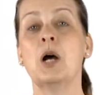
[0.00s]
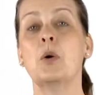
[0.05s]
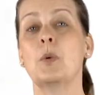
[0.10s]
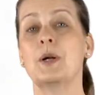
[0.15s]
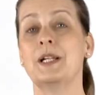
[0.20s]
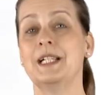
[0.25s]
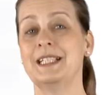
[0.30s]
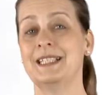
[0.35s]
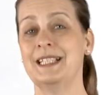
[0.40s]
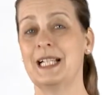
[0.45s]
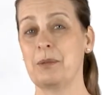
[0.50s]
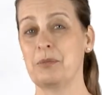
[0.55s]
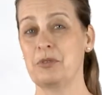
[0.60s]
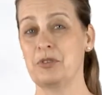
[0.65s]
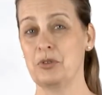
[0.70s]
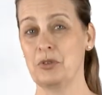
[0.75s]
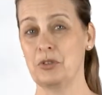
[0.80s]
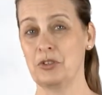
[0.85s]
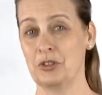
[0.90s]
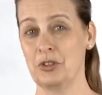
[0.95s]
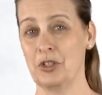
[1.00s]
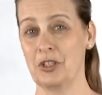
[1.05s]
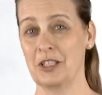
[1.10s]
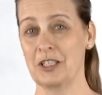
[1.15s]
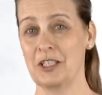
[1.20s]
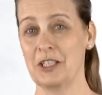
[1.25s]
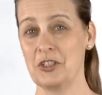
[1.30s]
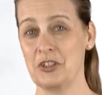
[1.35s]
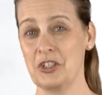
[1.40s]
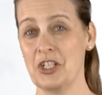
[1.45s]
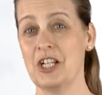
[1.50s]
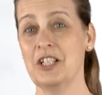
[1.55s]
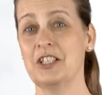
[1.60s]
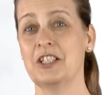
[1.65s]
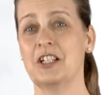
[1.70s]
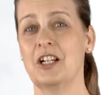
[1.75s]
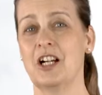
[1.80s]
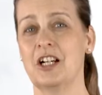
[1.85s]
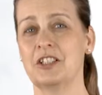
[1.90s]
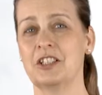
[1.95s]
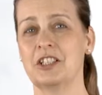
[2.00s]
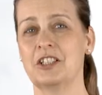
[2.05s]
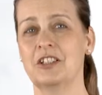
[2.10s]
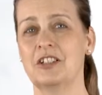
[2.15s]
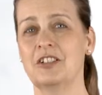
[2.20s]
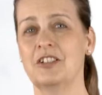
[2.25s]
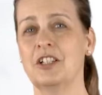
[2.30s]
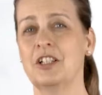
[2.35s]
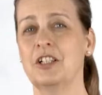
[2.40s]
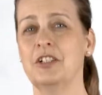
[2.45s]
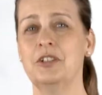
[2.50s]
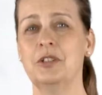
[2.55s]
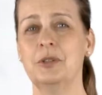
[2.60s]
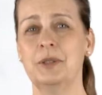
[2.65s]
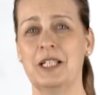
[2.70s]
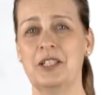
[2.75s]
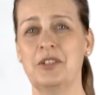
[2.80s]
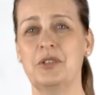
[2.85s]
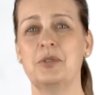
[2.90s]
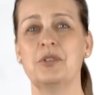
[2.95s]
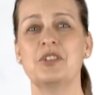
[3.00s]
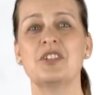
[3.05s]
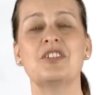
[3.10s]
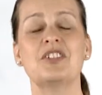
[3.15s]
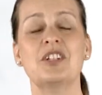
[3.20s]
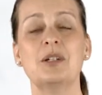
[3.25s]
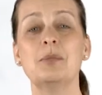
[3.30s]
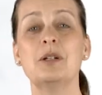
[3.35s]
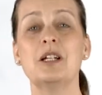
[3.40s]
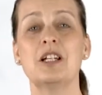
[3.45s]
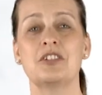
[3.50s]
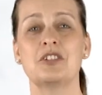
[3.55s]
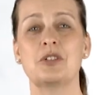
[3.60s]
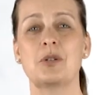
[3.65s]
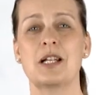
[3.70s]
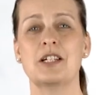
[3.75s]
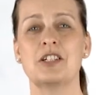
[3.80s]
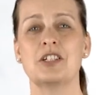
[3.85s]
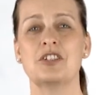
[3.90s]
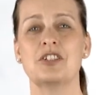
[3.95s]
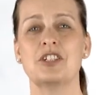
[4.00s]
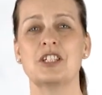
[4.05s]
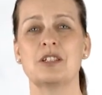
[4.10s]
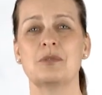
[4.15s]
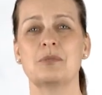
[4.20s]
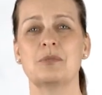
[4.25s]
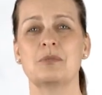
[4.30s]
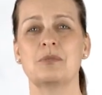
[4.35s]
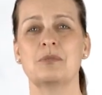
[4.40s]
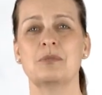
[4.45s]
When it comes to scholarly journal articles, you can use a similar strategy.